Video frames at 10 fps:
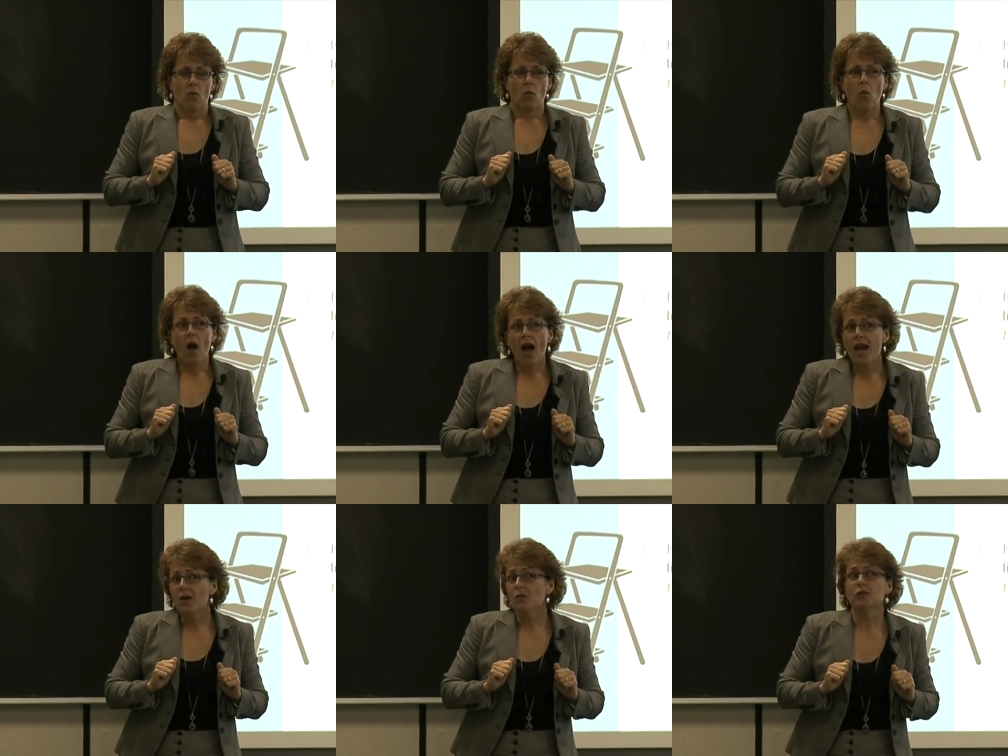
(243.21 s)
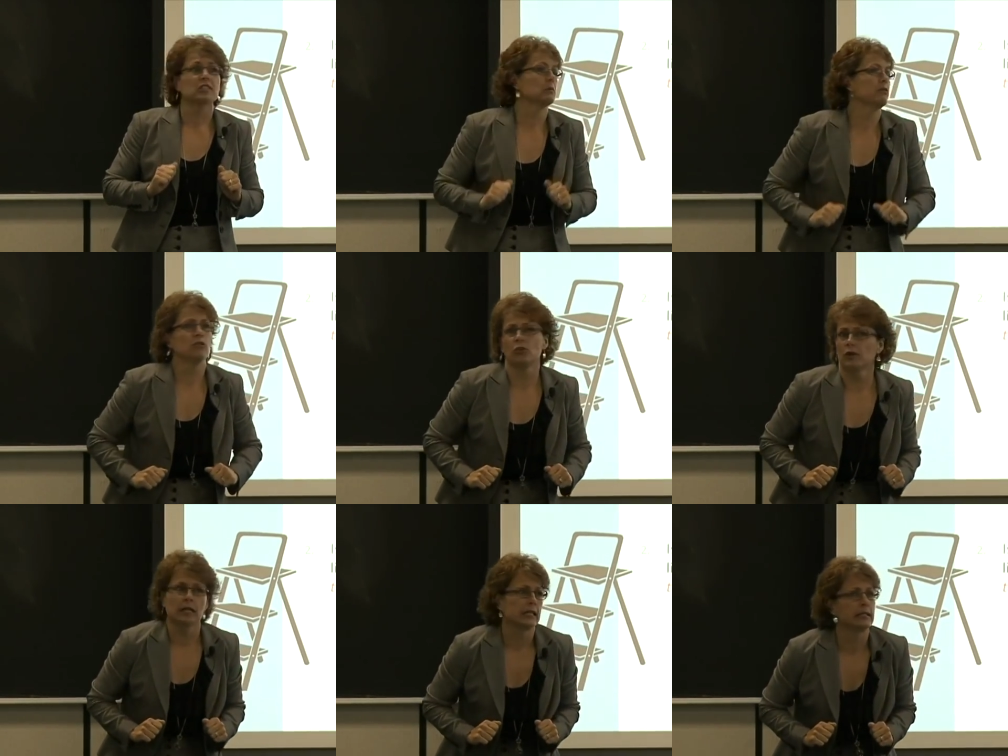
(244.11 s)
Why were some of you
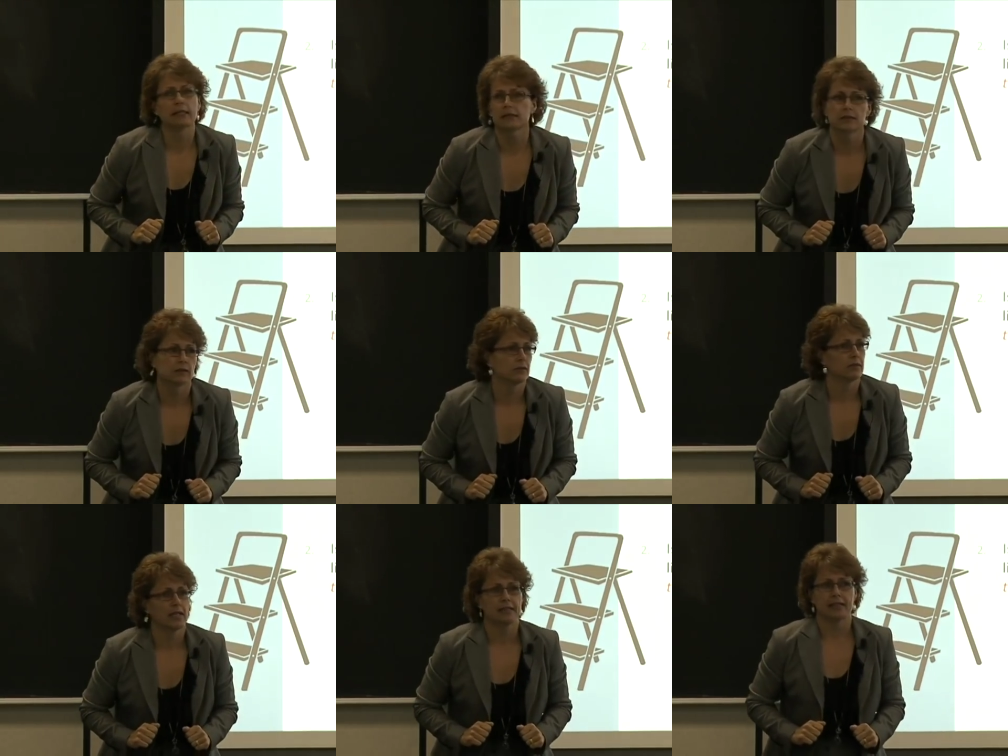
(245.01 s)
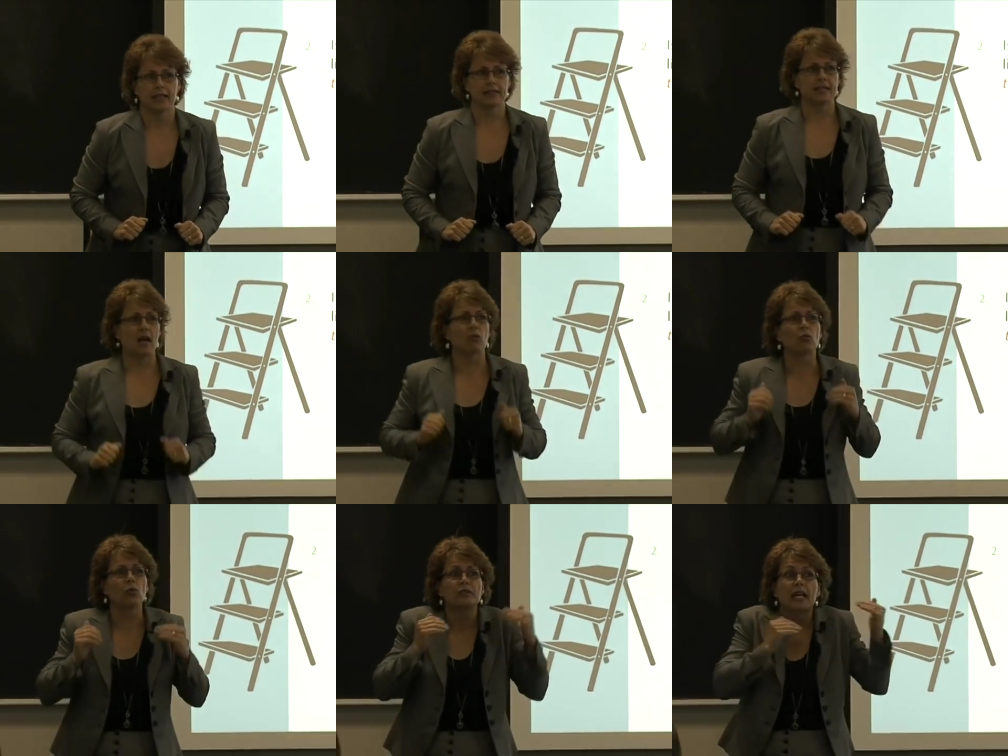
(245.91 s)
going like this when I said, is that,
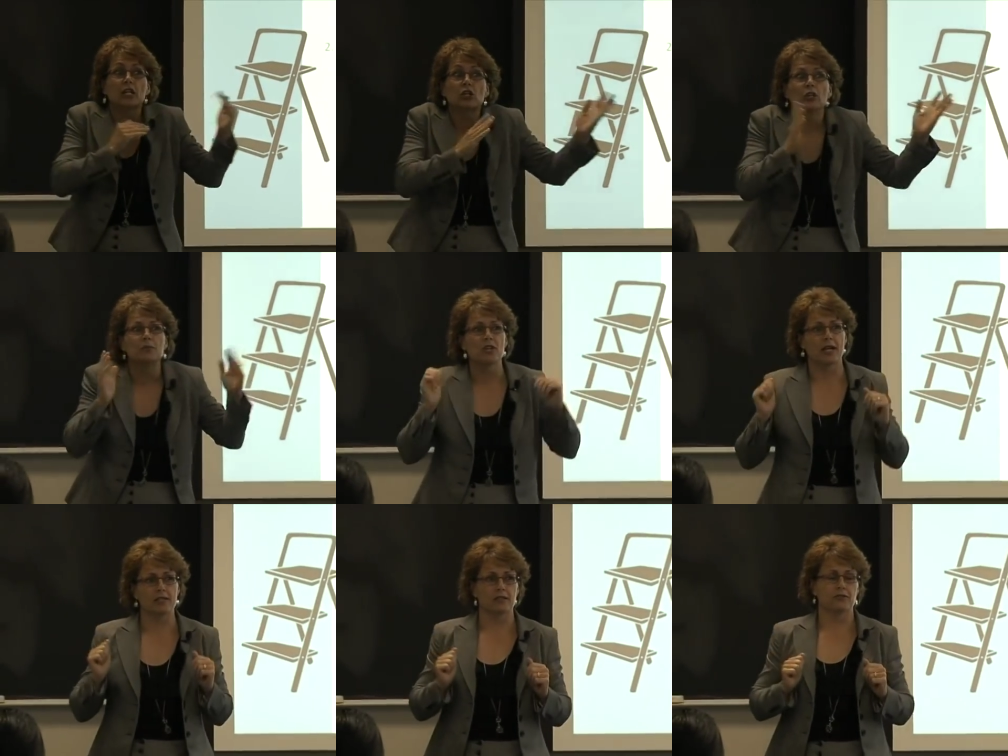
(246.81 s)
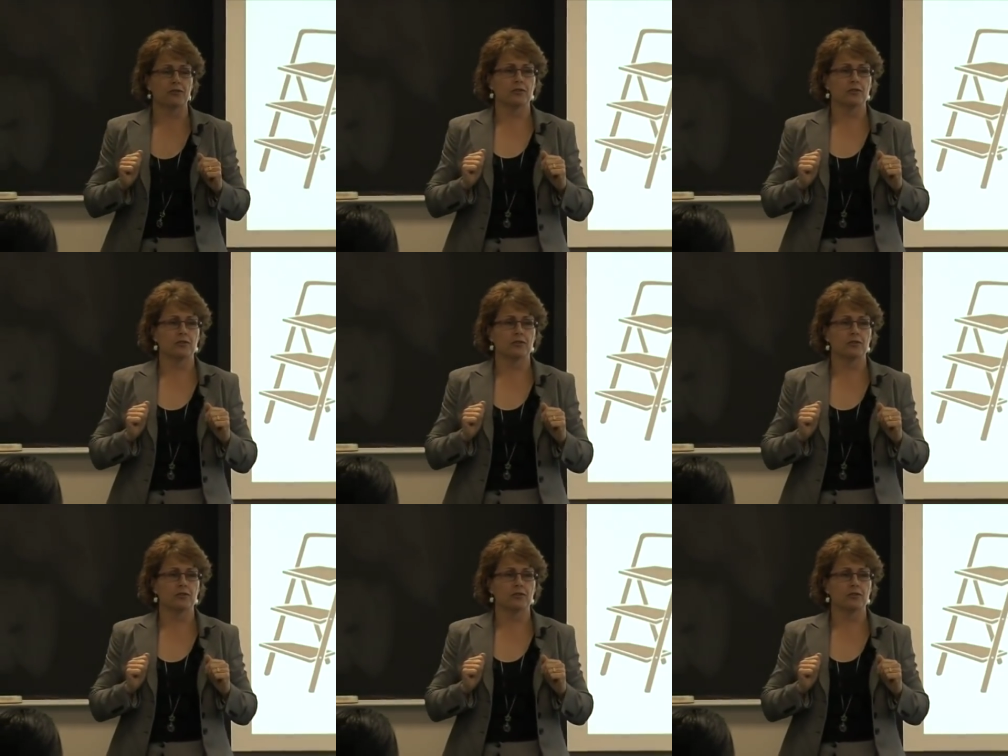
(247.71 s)
is that a good objective?